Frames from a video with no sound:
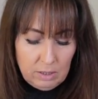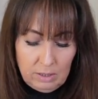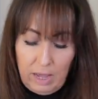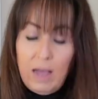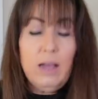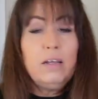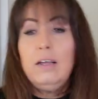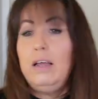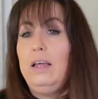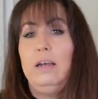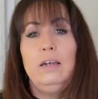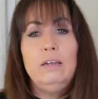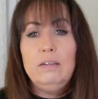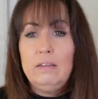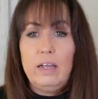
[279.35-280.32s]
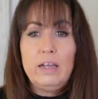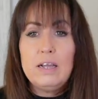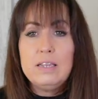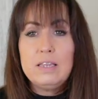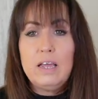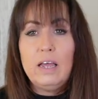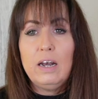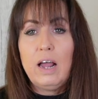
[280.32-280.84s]
Yeah, and like I
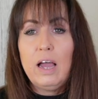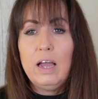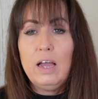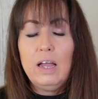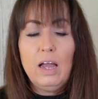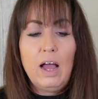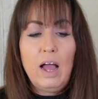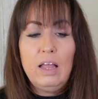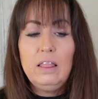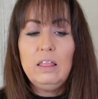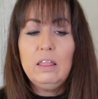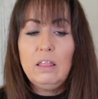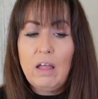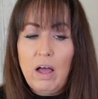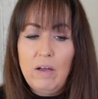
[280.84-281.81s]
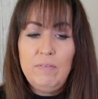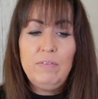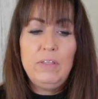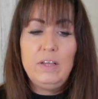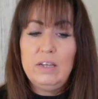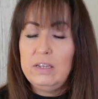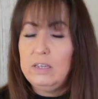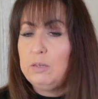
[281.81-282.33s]
said, I love
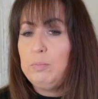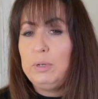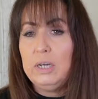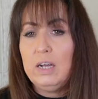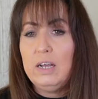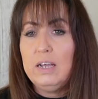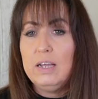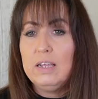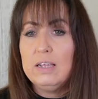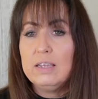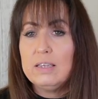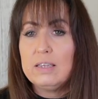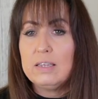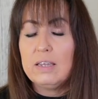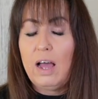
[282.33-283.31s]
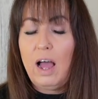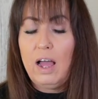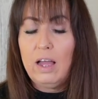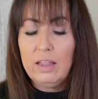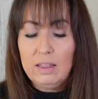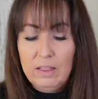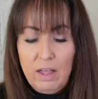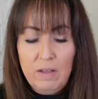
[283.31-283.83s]
this because
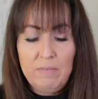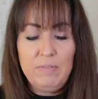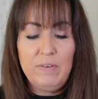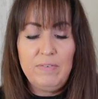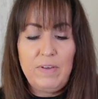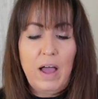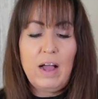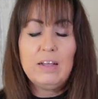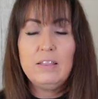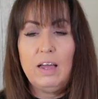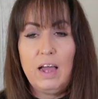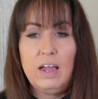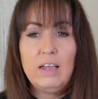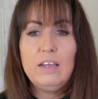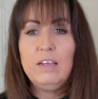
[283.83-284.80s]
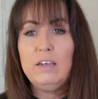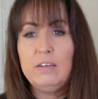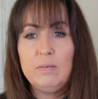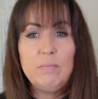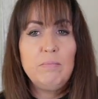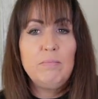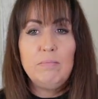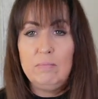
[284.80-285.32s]
I love the fact that I could
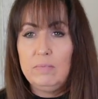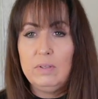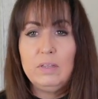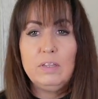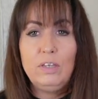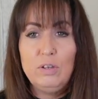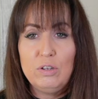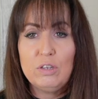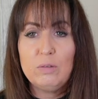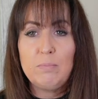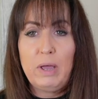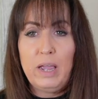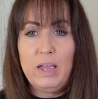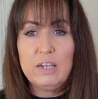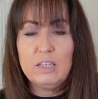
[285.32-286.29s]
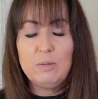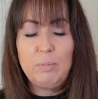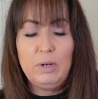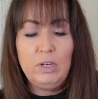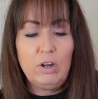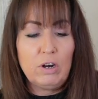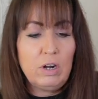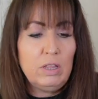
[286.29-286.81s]
use my hand
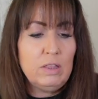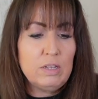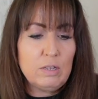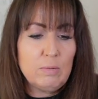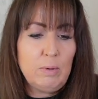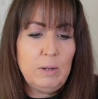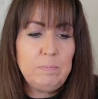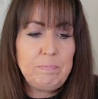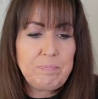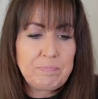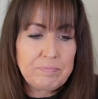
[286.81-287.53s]
spun yarn in this one.